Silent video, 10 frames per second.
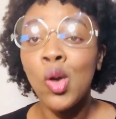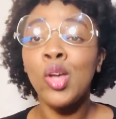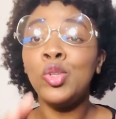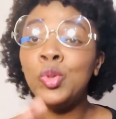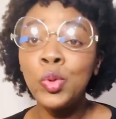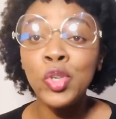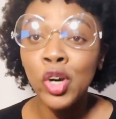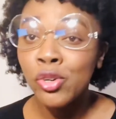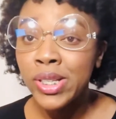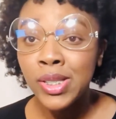do your
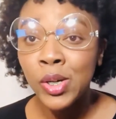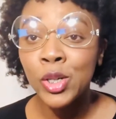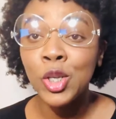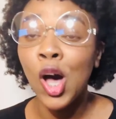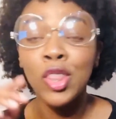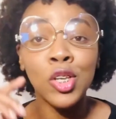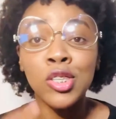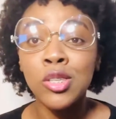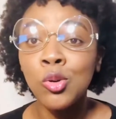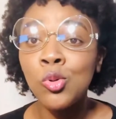research on the
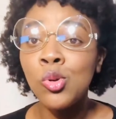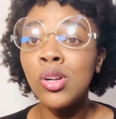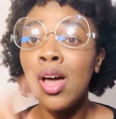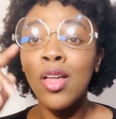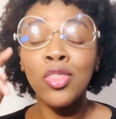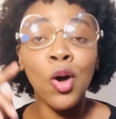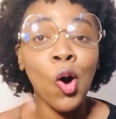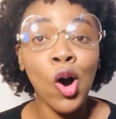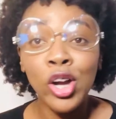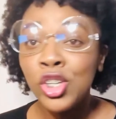school, the
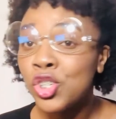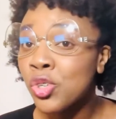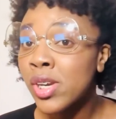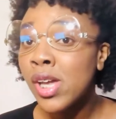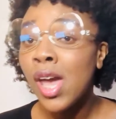country,